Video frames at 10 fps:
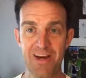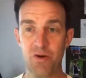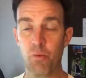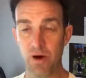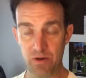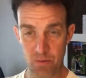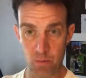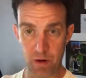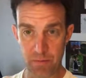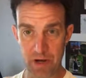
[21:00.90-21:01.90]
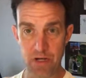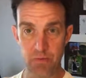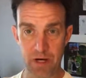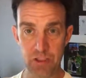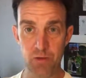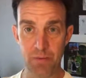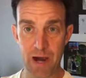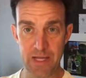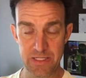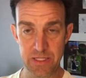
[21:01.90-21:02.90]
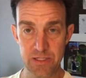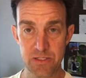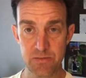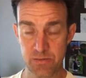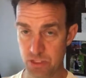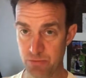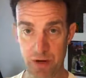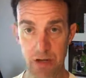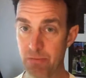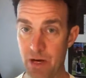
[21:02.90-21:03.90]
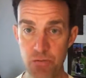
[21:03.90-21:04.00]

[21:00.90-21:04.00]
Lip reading: what my directional bias is just by